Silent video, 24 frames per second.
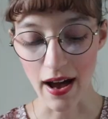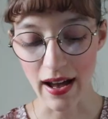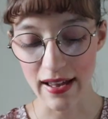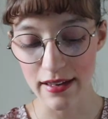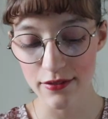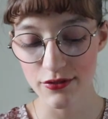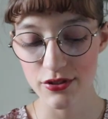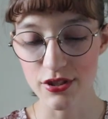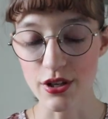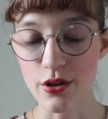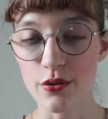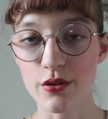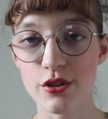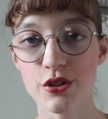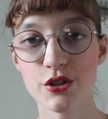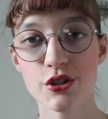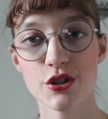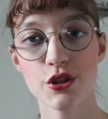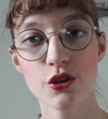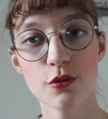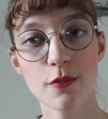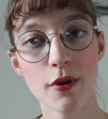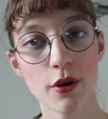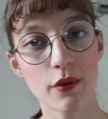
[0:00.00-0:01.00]
I've sewn
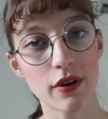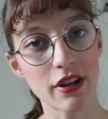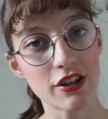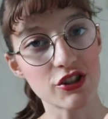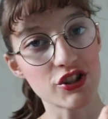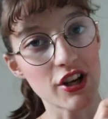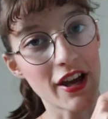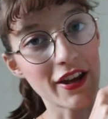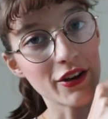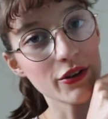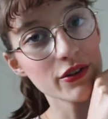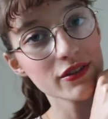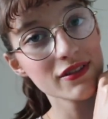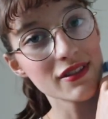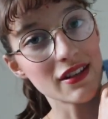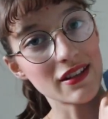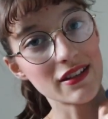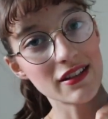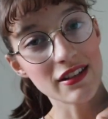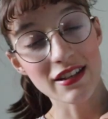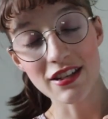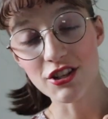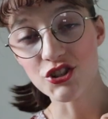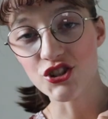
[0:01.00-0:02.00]
two boning channels
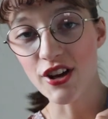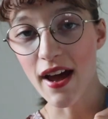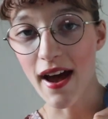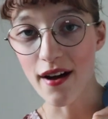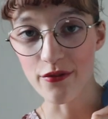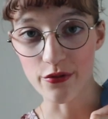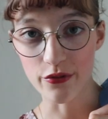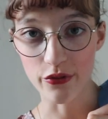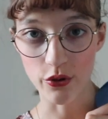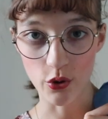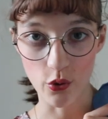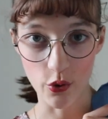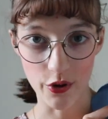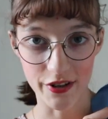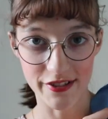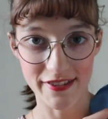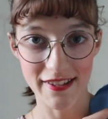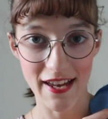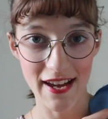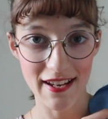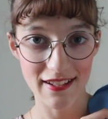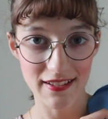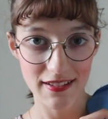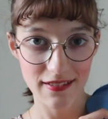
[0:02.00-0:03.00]
into each half of the
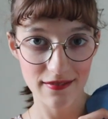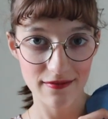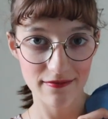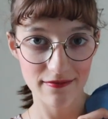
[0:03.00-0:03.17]
corset.